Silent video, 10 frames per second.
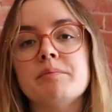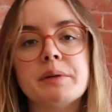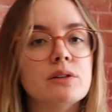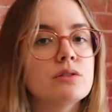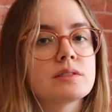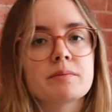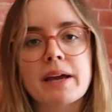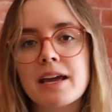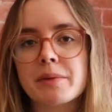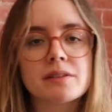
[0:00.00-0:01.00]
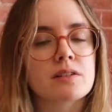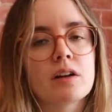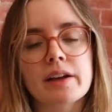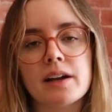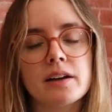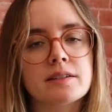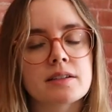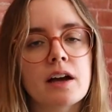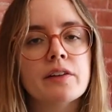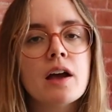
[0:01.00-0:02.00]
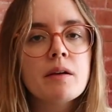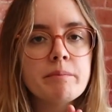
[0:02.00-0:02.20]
bills and payments and all that kind of stuff,